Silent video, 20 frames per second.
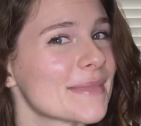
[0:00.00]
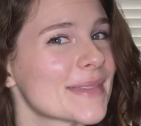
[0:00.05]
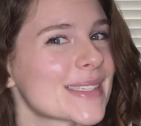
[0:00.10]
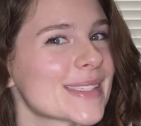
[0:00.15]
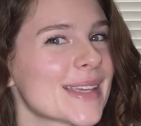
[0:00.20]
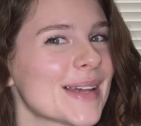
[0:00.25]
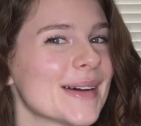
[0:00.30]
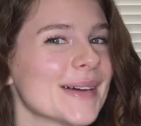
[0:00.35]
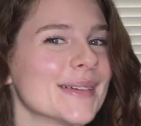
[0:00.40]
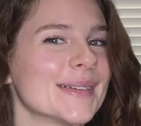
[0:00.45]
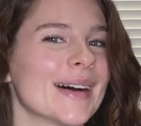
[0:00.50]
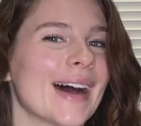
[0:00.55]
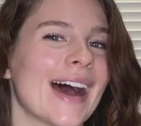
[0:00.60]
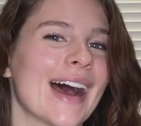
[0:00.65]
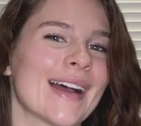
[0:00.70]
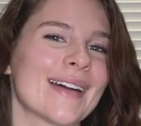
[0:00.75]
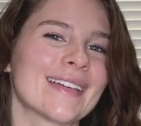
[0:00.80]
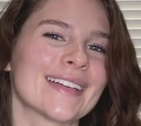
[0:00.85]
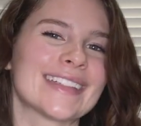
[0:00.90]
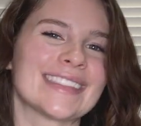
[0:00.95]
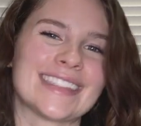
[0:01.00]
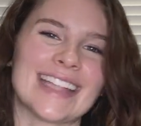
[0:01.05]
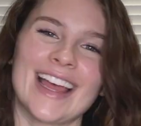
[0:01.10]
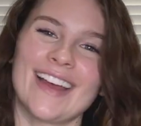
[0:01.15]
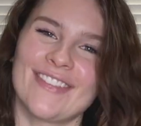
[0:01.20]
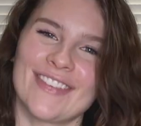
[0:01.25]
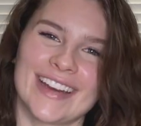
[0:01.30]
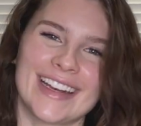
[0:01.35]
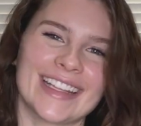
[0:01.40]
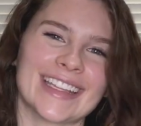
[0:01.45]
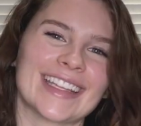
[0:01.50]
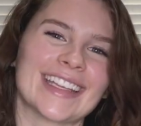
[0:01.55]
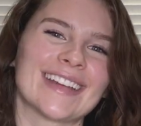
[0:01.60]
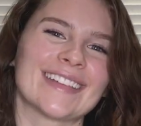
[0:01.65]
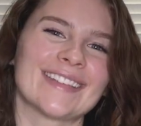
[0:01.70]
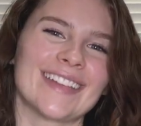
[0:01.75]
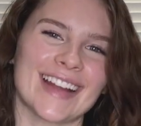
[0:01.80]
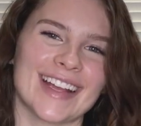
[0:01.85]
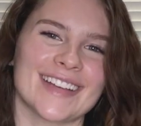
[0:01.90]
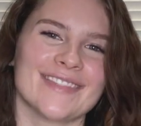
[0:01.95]
So I would definitely
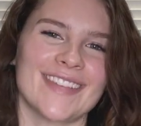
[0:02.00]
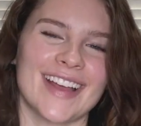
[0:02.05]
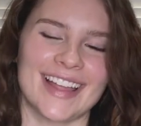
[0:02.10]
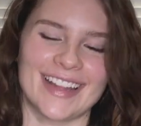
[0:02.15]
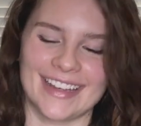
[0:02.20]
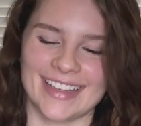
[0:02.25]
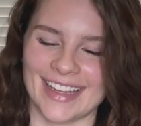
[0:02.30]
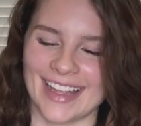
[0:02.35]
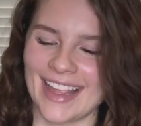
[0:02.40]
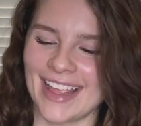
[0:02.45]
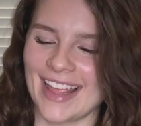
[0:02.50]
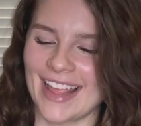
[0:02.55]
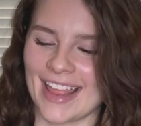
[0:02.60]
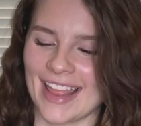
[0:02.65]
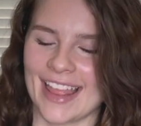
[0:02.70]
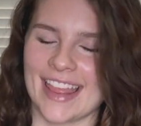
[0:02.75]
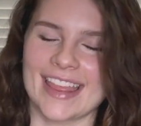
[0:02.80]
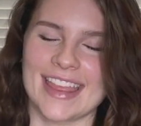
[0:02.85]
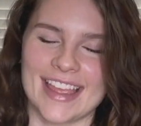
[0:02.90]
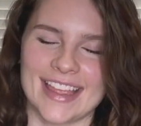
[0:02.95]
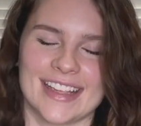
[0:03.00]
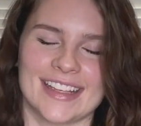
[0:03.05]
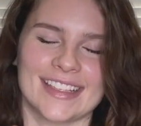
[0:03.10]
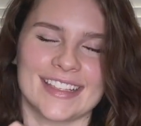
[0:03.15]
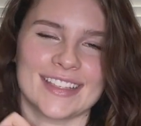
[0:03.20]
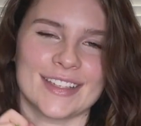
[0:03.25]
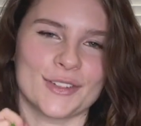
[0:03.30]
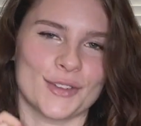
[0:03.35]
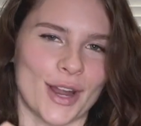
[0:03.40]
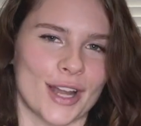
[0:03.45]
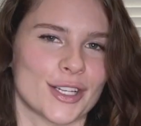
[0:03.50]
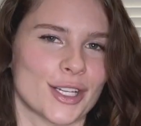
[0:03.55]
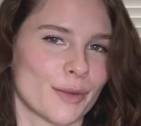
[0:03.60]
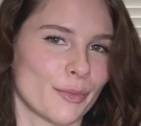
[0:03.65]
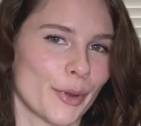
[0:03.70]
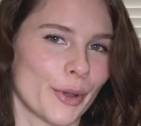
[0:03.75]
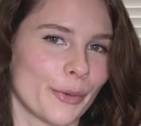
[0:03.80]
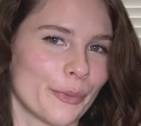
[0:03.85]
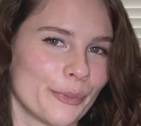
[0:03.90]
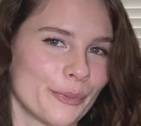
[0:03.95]
recommend this dry shampoo.